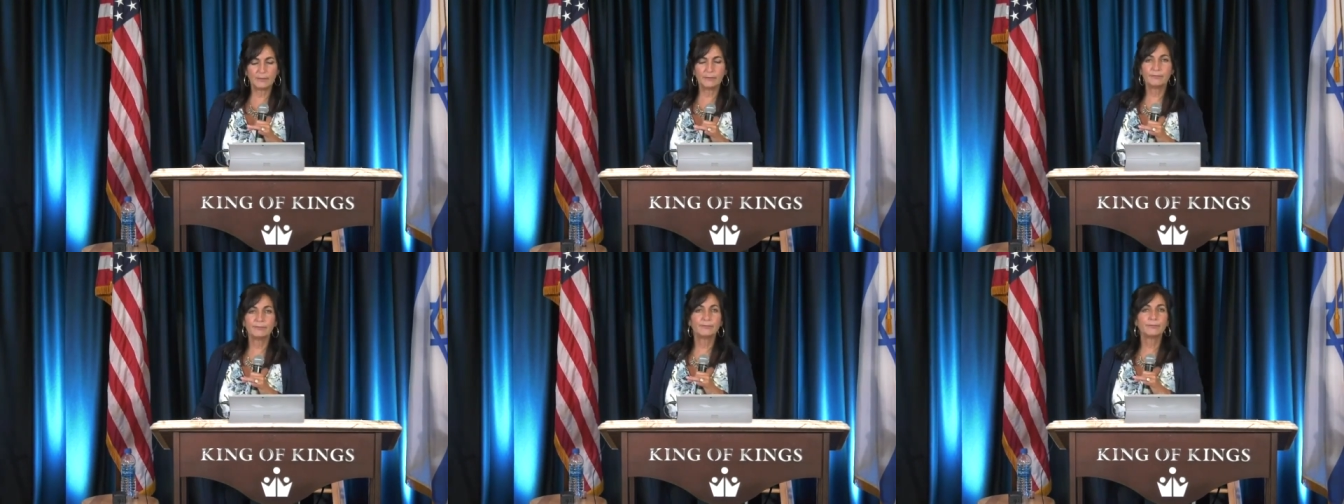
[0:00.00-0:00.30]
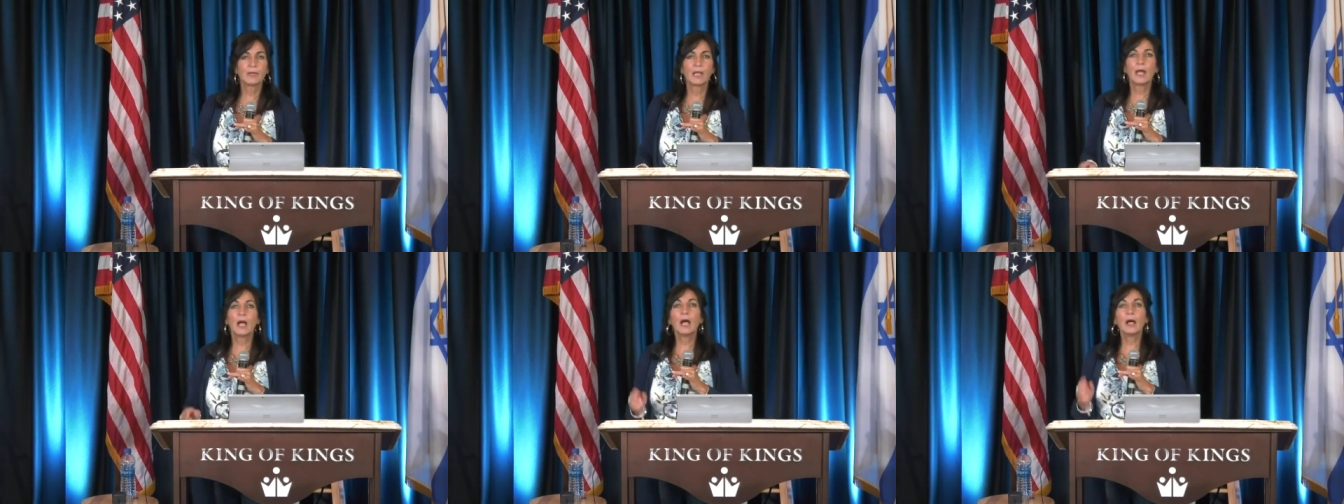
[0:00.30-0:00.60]

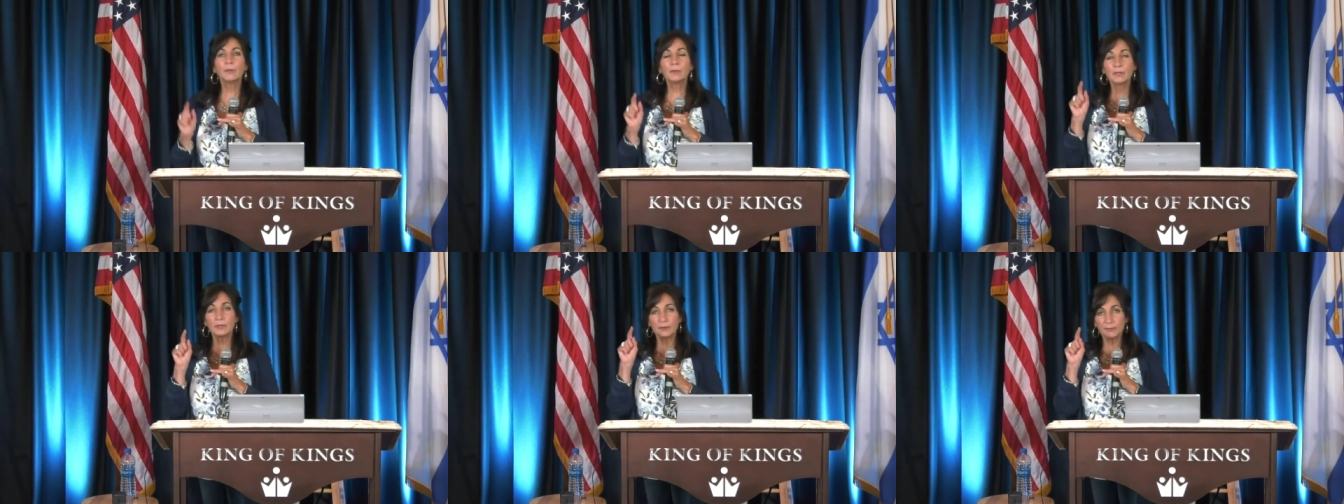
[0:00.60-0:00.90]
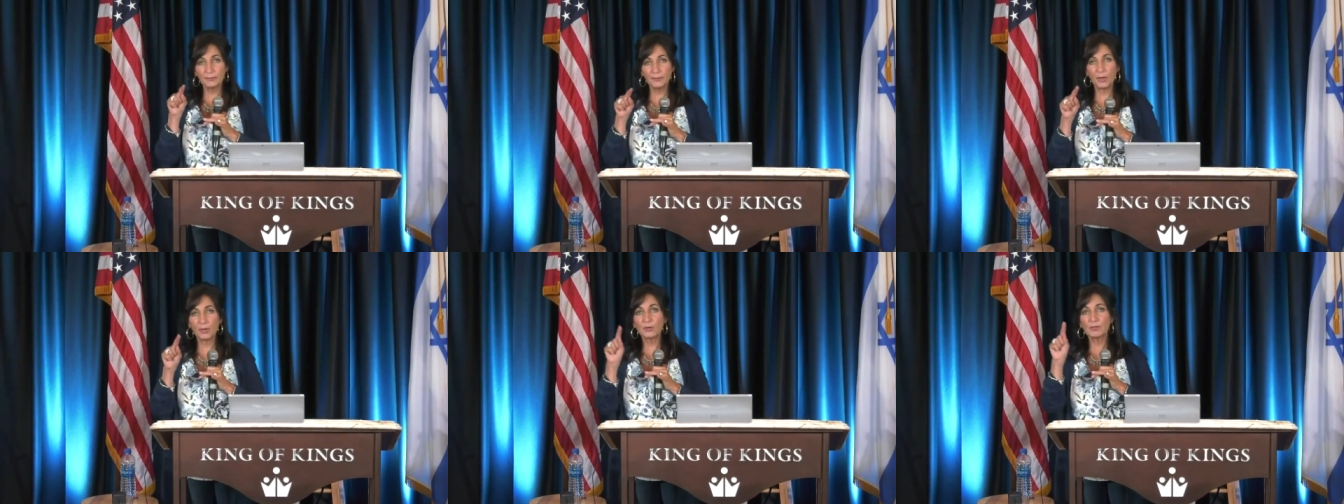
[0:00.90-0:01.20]
game. I'm
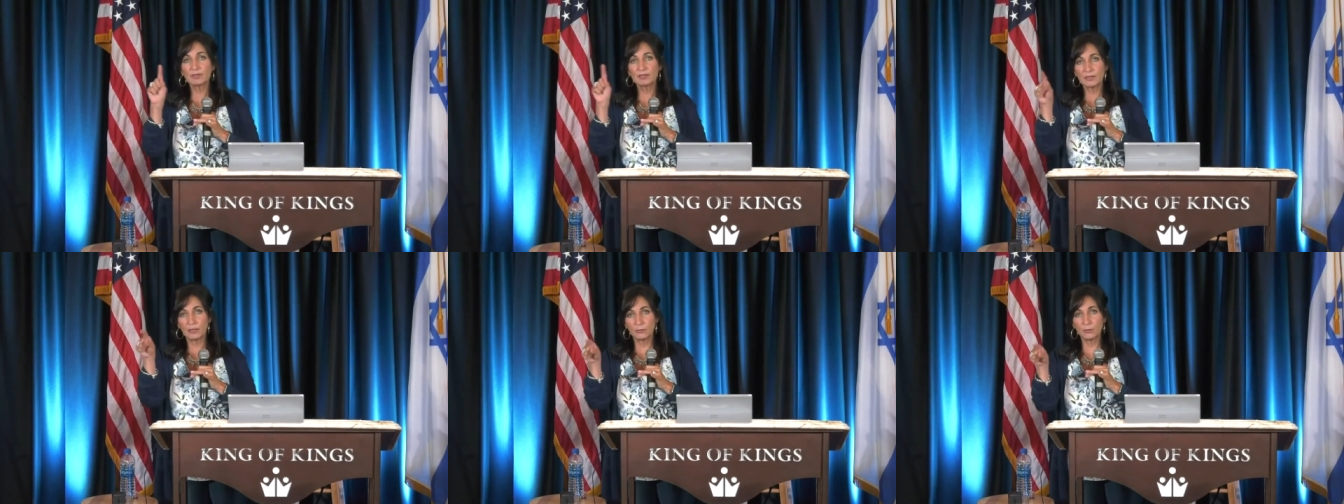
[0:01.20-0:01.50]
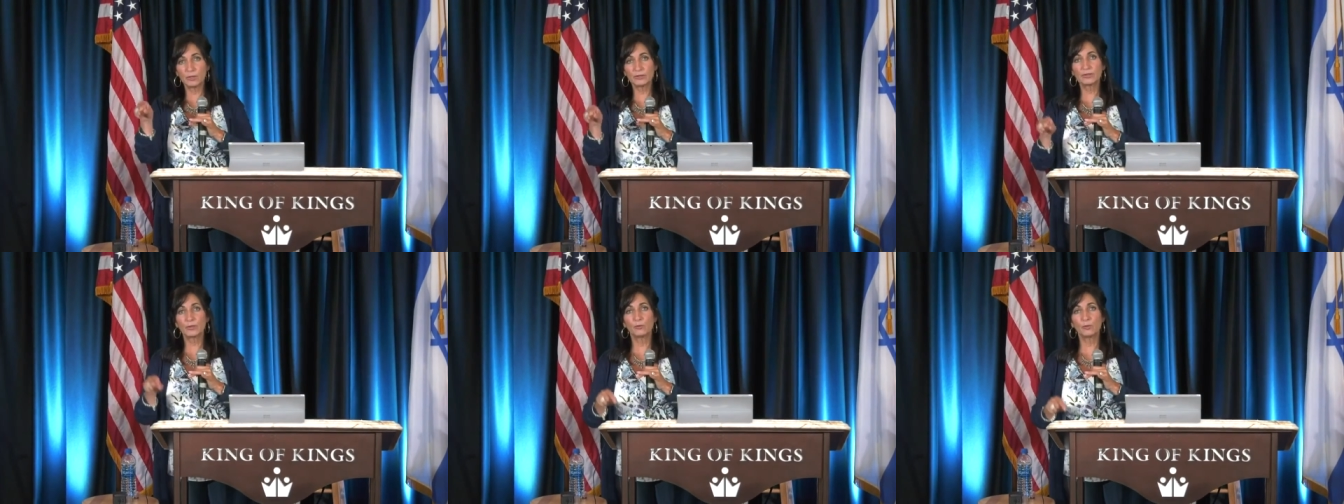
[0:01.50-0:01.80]
going to
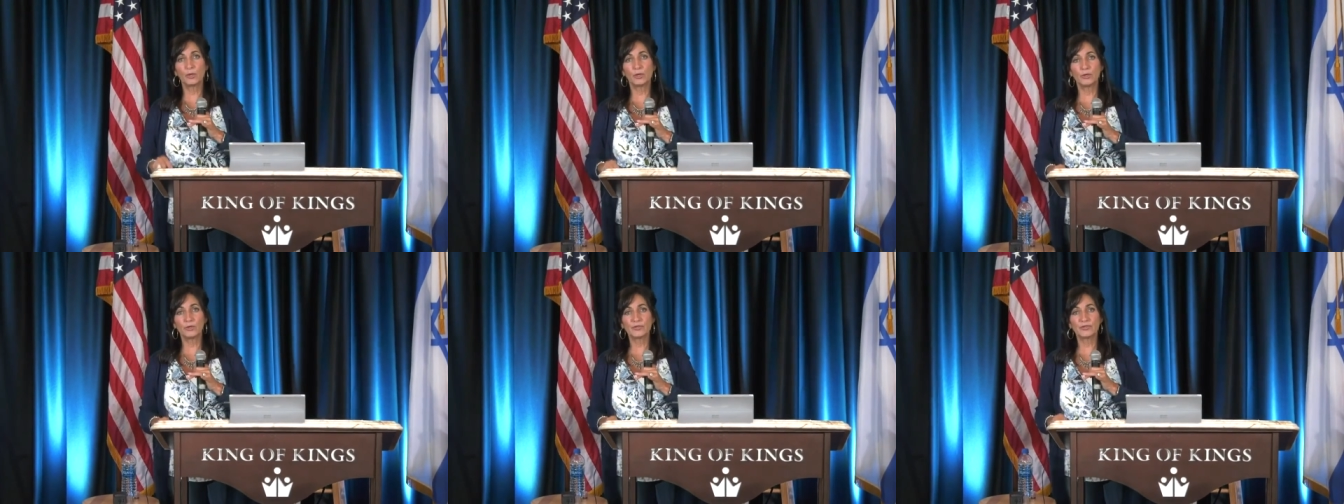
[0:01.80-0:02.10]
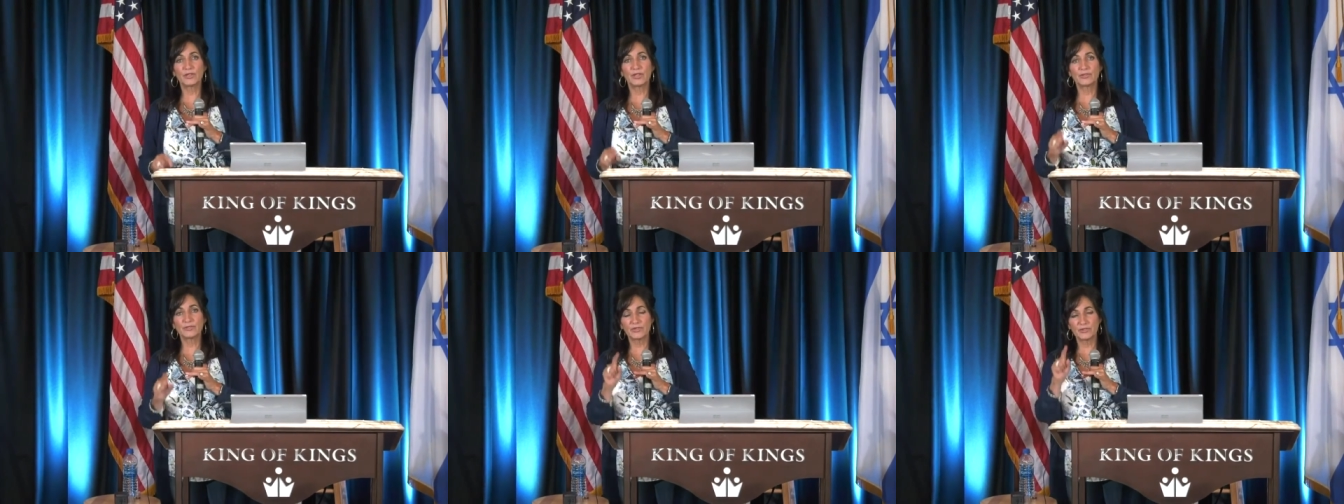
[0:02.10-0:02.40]
focus on what the
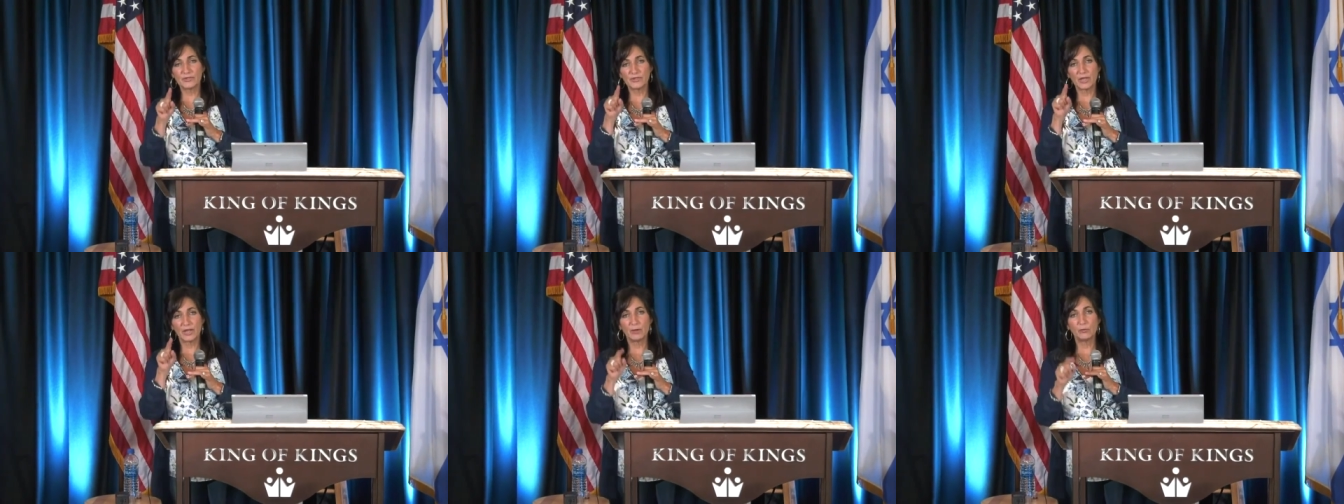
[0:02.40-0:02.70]
Word says.